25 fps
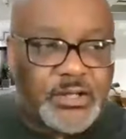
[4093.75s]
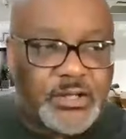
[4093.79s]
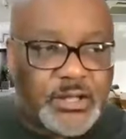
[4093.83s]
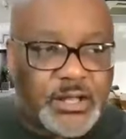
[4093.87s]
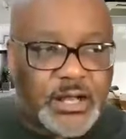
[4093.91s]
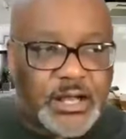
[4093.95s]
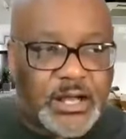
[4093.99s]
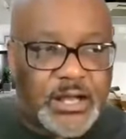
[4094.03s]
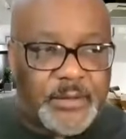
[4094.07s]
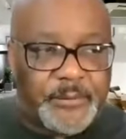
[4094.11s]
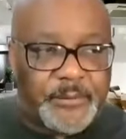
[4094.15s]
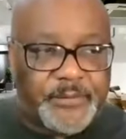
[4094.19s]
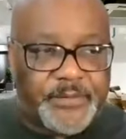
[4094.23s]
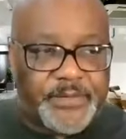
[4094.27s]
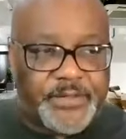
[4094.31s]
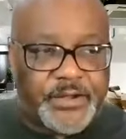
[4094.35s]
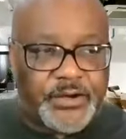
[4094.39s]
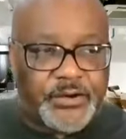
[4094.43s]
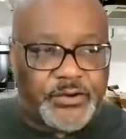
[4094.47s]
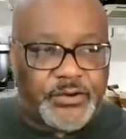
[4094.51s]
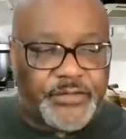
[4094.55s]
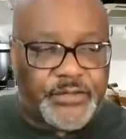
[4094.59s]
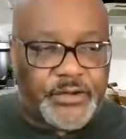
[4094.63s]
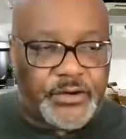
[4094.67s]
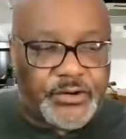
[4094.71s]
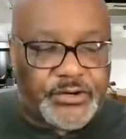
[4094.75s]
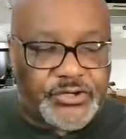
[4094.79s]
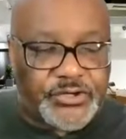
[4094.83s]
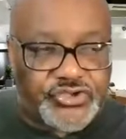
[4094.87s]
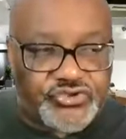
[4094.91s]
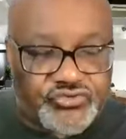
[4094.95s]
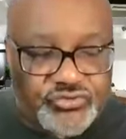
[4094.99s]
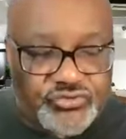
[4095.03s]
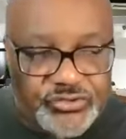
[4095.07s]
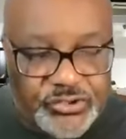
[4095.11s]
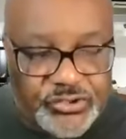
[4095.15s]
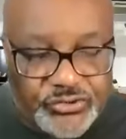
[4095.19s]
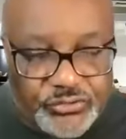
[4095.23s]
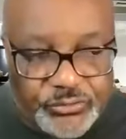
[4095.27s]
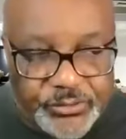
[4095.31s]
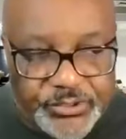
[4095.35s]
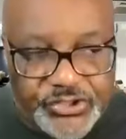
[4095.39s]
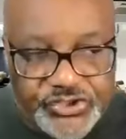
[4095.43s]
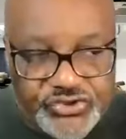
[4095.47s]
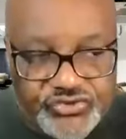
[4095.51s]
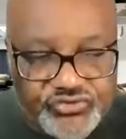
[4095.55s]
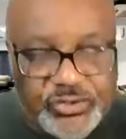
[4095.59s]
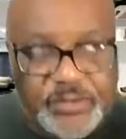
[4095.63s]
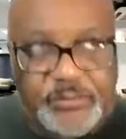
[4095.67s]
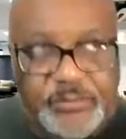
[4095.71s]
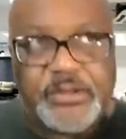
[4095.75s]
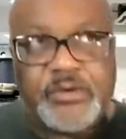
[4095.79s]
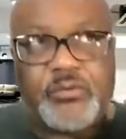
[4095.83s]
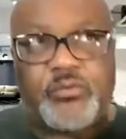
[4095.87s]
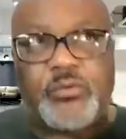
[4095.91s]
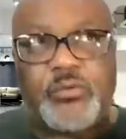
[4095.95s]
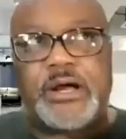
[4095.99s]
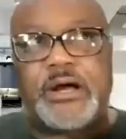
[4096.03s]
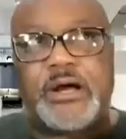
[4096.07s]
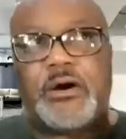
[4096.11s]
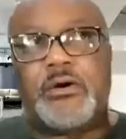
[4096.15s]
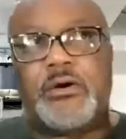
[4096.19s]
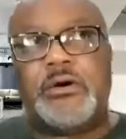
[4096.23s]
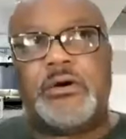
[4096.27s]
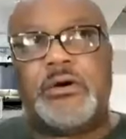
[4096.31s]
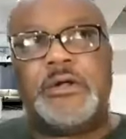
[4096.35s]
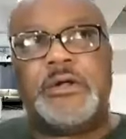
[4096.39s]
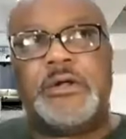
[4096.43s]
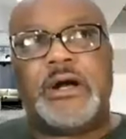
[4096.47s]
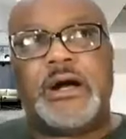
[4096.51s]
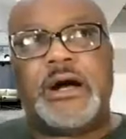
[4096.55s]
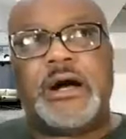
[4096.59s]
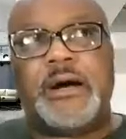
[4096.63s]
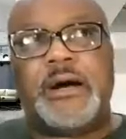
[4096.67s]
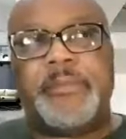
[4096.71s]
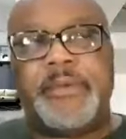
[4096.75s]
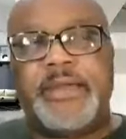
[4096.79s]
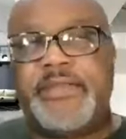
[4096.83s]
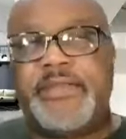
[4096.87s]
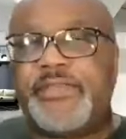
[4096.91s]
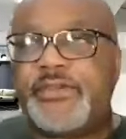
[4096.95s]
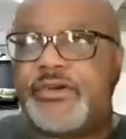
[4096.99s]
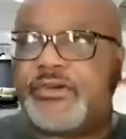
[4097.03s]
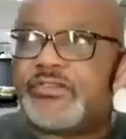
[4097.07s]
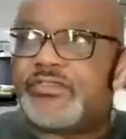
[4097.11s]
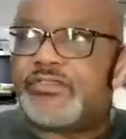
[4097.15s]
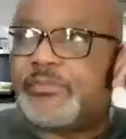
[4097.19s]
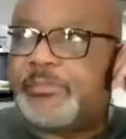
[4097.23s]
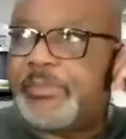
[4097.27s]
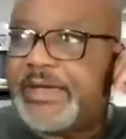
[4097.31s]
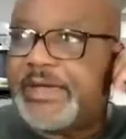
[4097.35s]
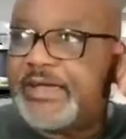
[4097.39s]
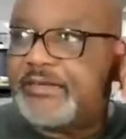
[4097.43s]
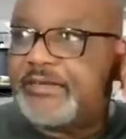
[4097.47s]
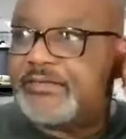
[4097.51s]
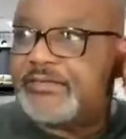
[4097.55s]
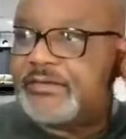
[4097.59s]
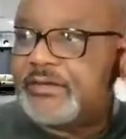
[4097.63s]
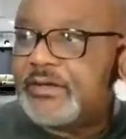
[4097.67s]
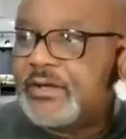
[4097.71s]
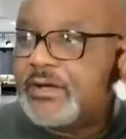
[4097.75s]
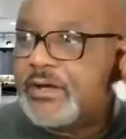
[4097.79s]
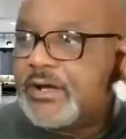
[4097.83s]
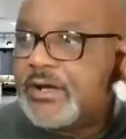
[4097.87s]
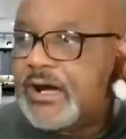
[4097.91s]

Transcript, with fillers: Um, they're they're they're doing extremely well um, in their space.